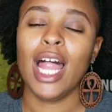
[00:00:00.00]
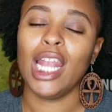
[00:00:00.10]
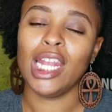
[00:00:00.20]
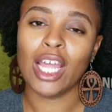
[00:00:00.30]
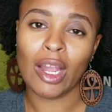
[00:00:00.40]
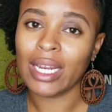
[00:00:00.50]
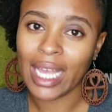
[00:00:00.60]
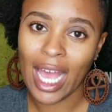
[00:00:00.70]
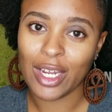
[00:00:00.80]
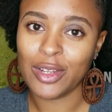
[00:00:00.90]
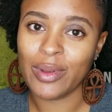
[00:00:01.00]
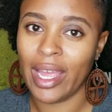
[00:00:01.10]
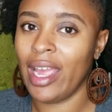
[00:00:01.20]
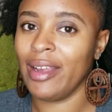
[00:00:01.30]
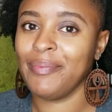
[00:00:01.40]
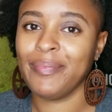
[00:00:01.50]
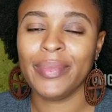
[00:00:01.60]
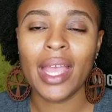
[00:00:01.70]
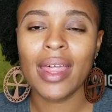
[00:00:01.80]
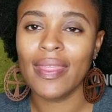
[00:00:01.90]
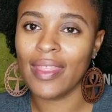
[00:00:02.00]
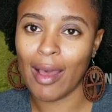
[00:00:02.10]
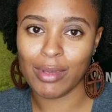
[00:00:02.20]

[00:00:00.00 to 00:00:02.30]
learning how to do hair. That